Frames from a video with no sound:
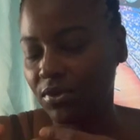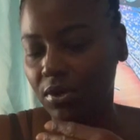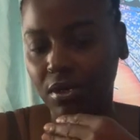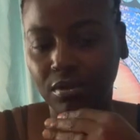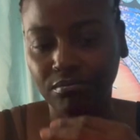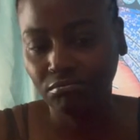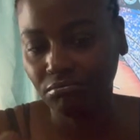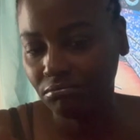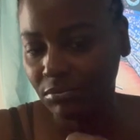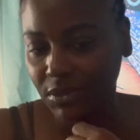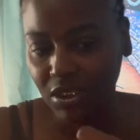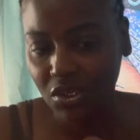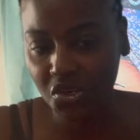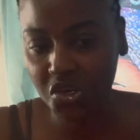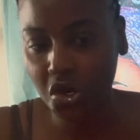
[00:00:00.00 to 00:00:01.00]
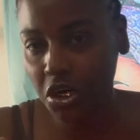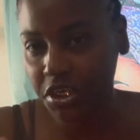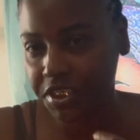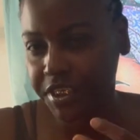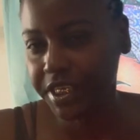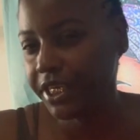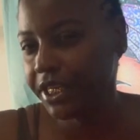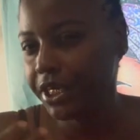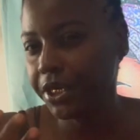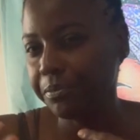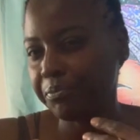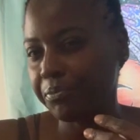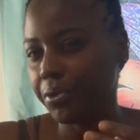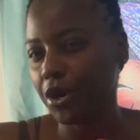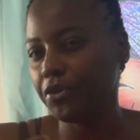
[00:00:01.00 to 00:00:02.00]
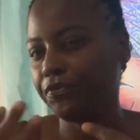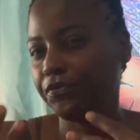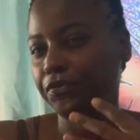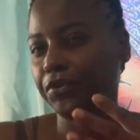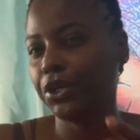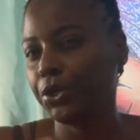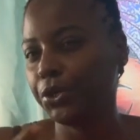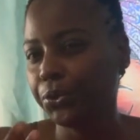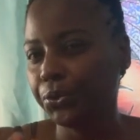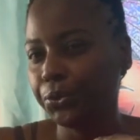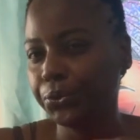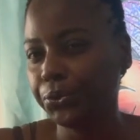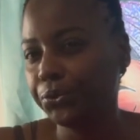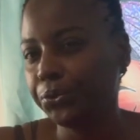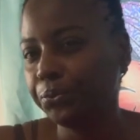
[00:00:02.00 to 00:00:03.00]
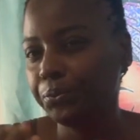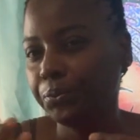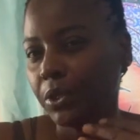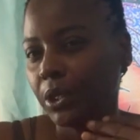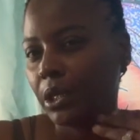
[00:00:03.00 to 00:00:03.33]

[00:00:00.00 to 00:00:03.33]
a gardenia perfume.